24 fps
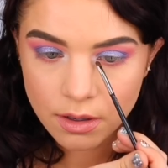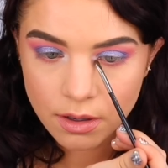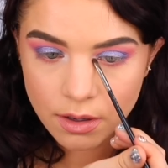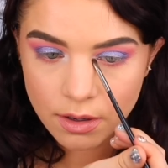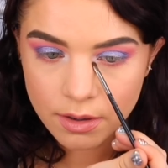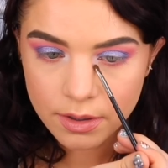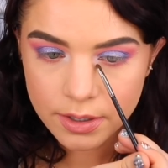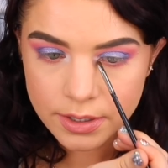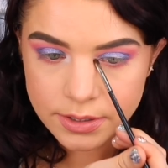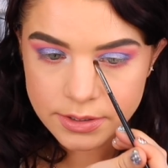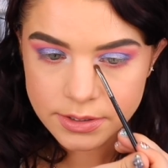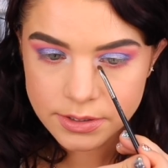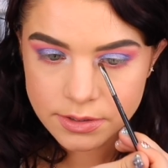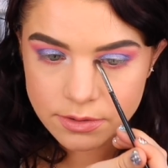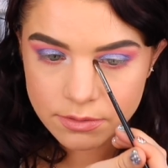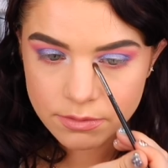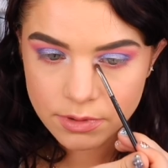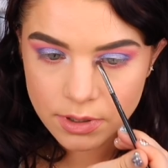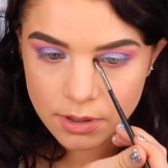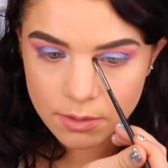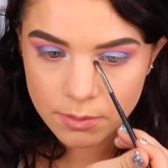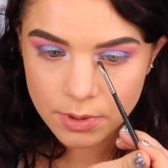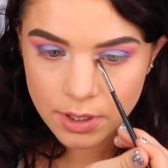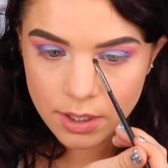All right, so
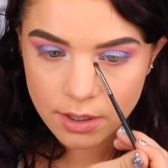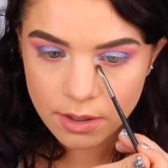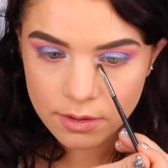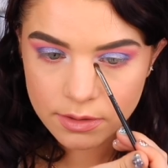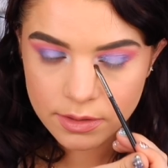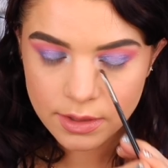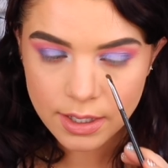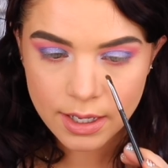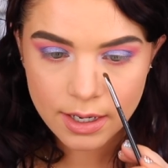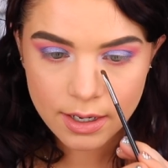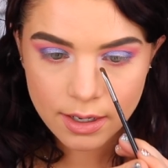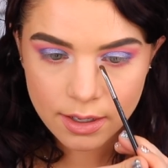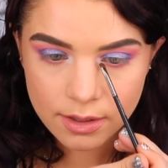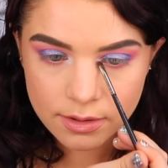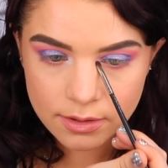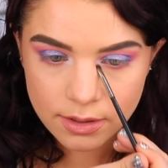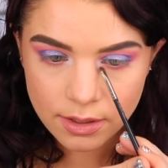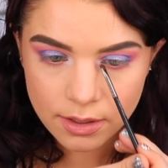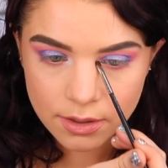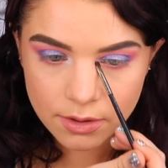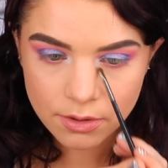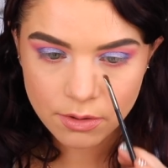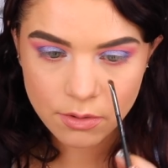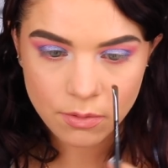now we got that on
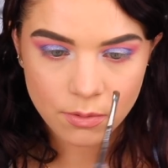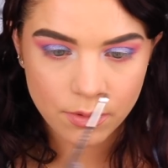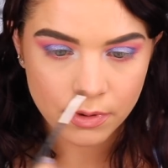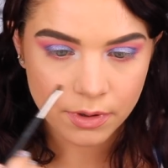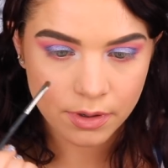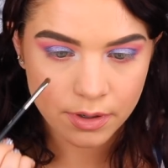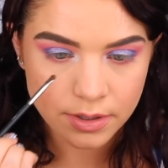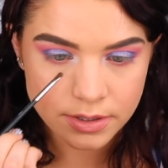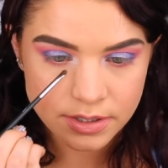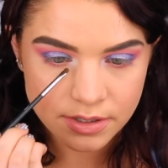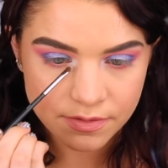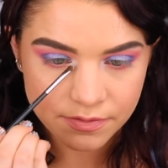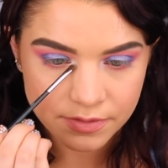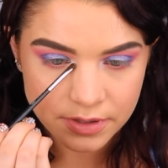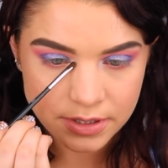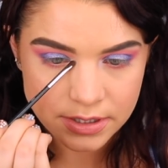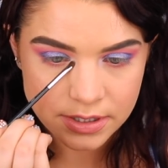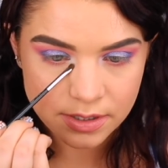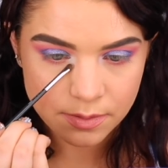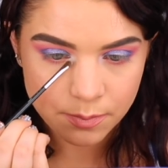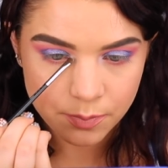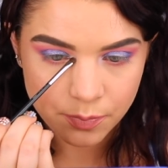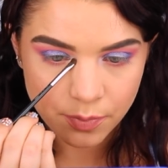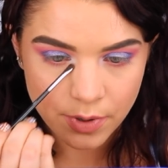the inner corner. It definitely
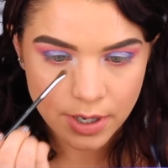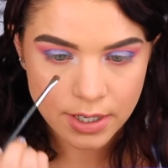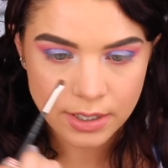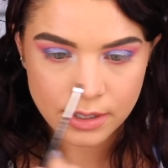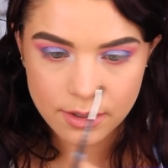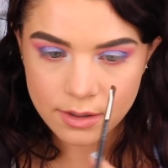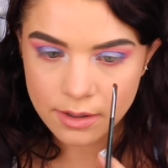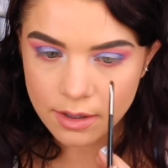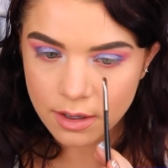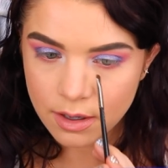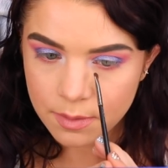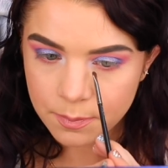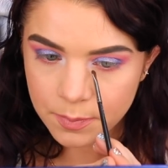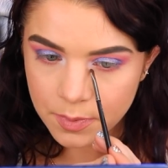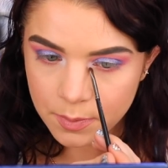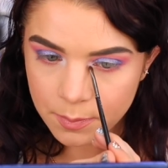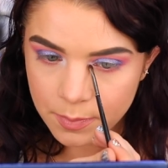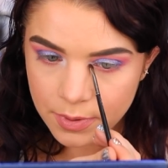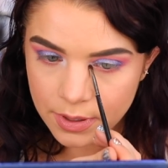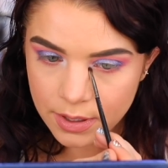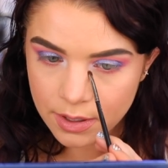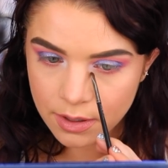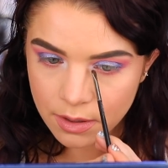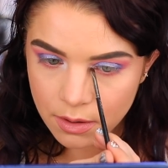did brighten it up a
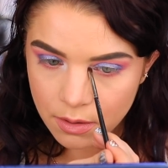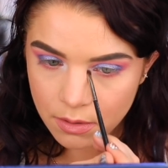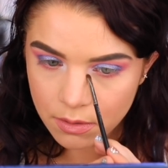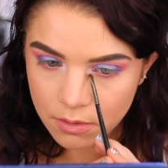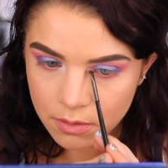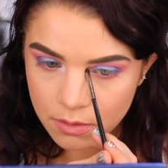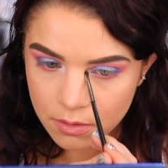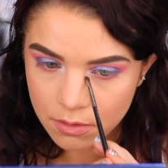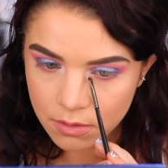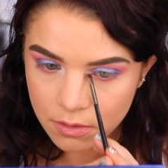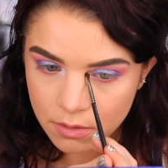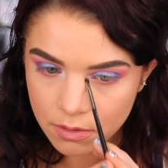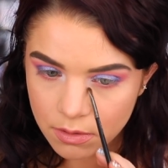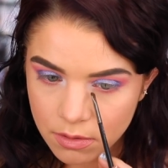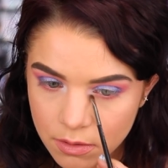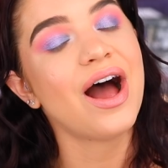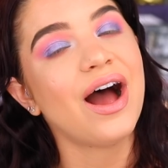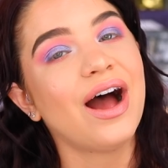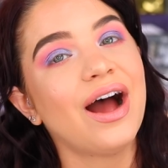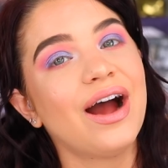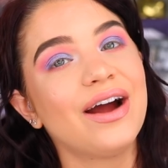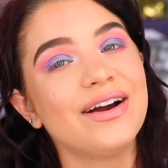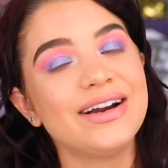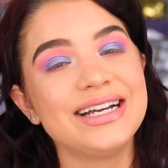bit.
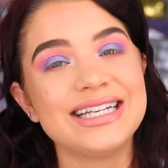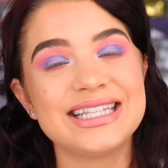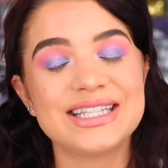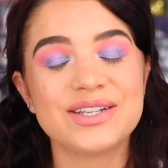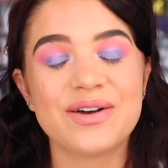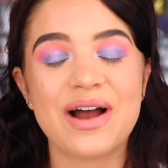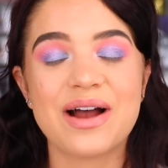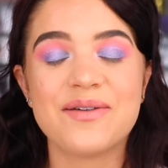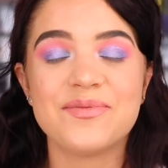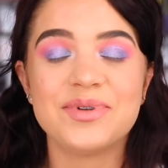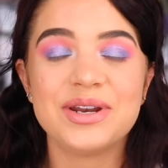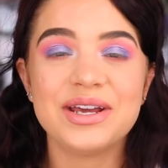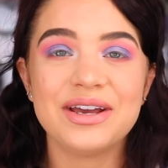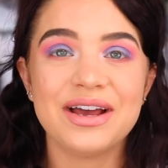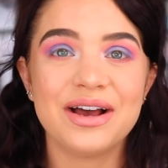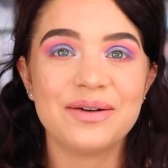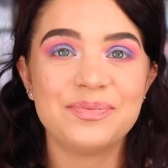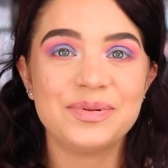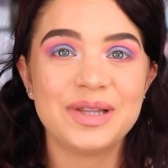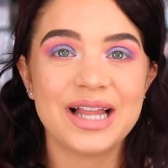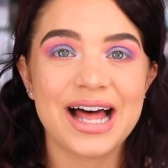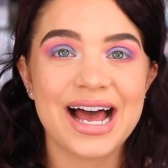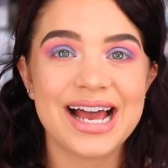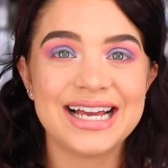All right, so I'm
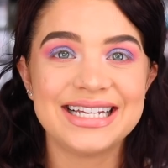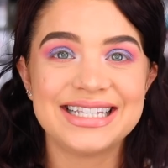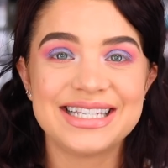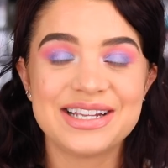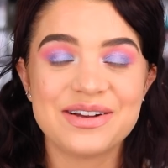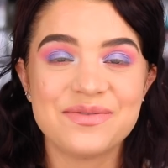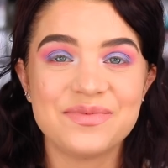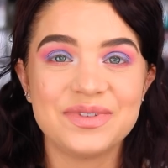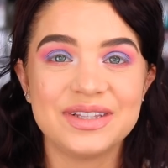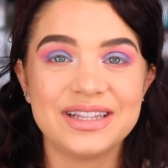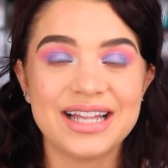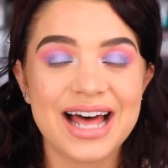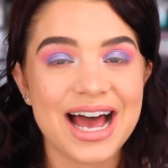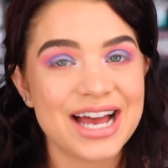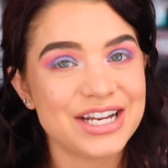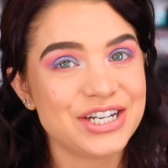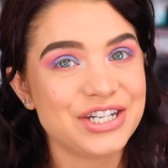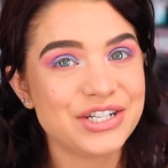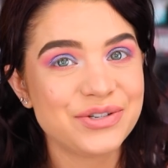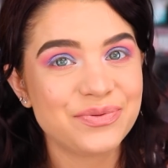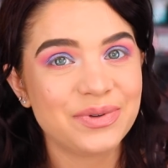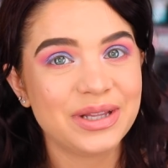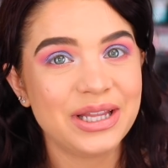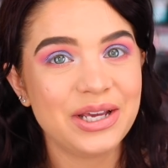gonna apply some
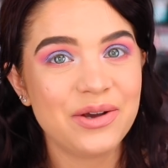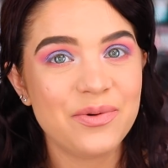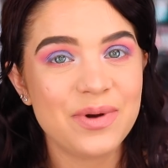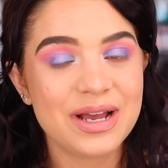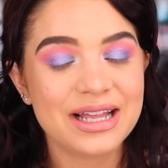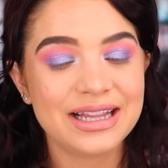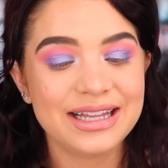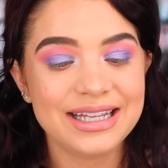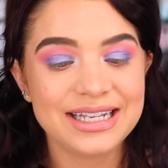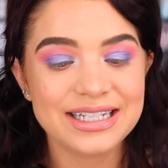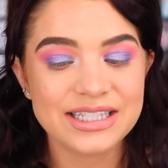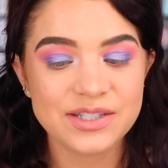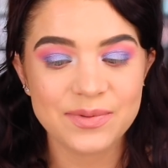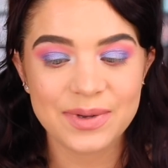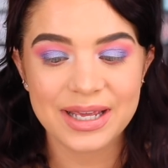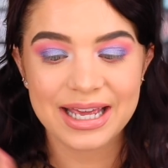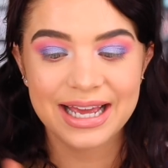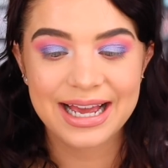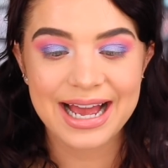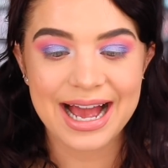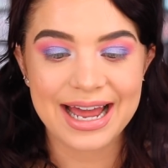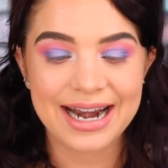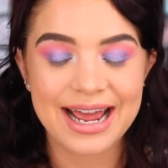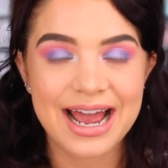lashes really quickly so we
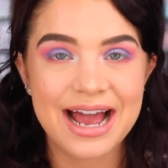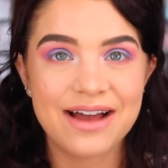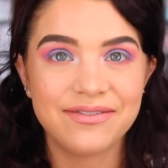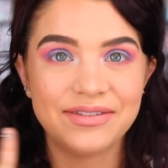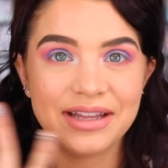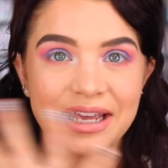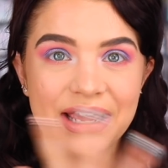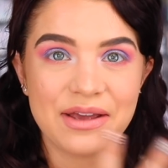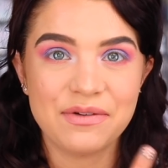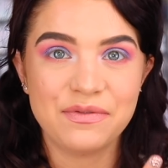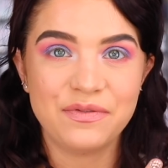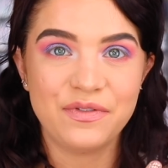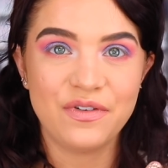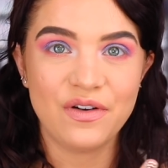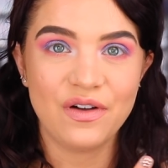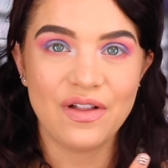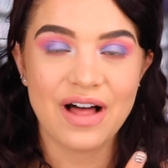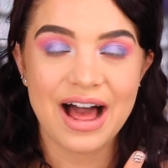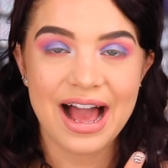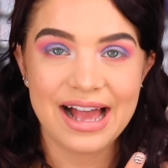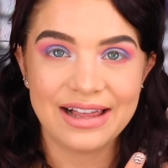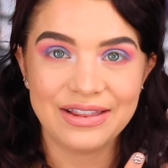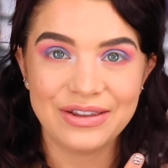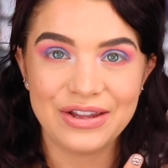can kind of have like a full
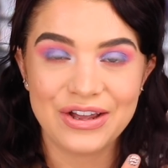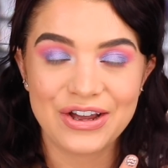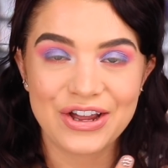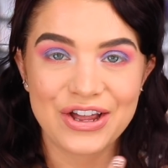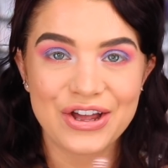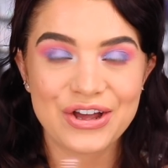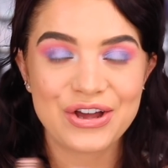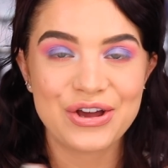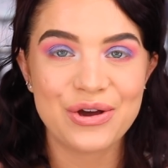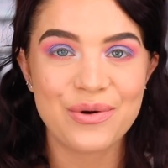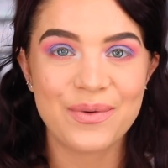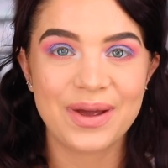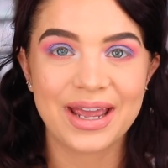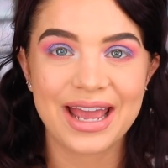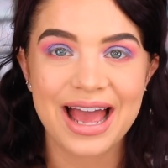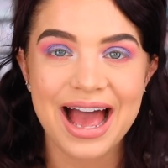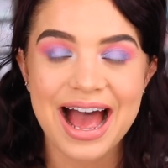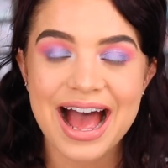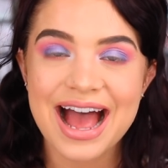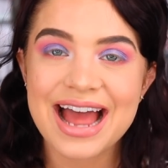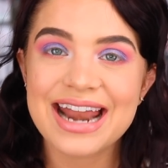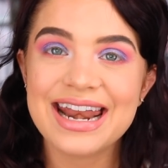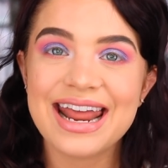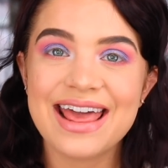eye look going
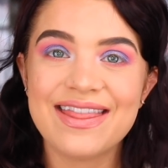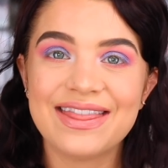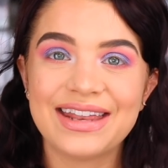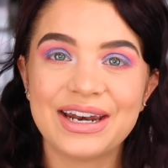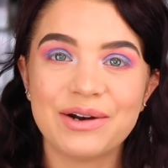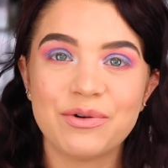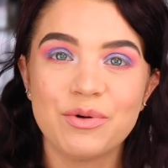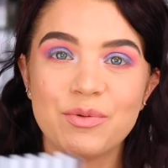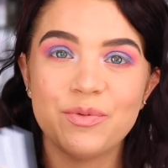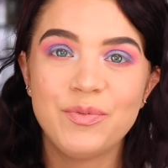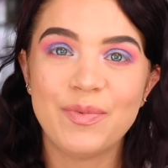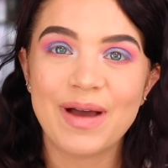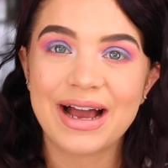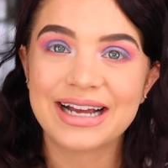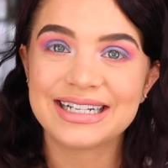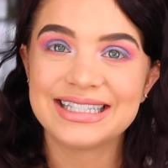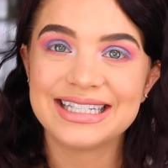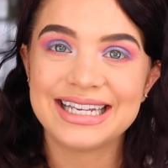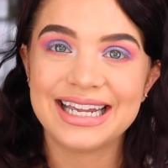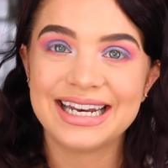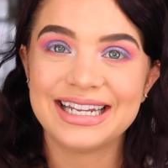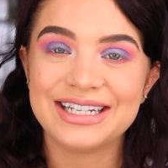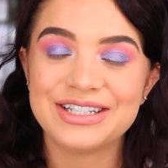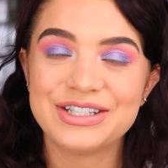on, and then I will be back
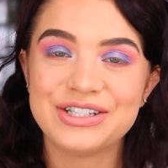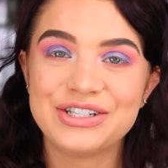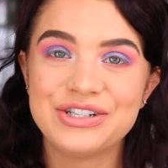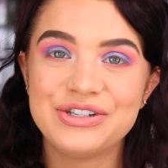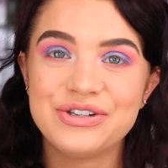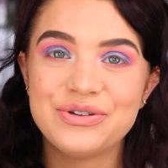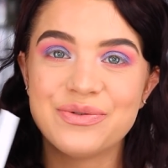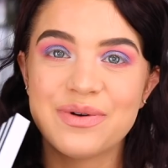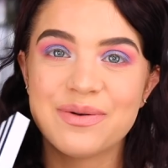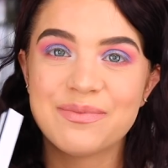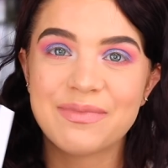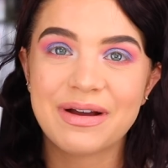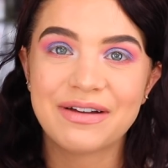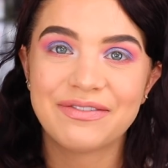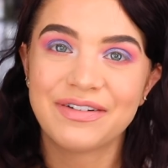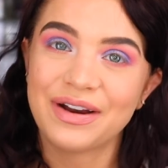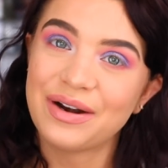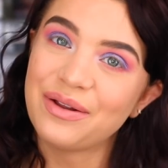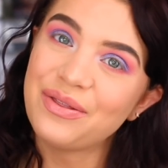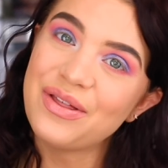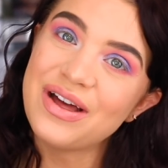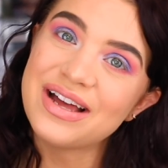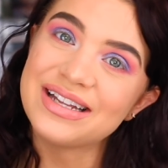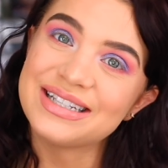to get into my
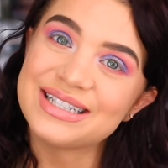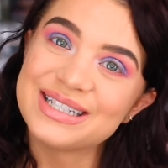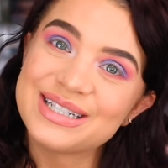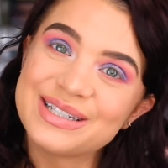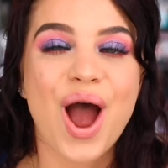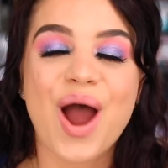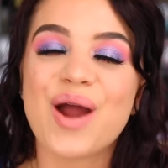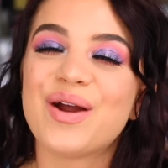final thoughts.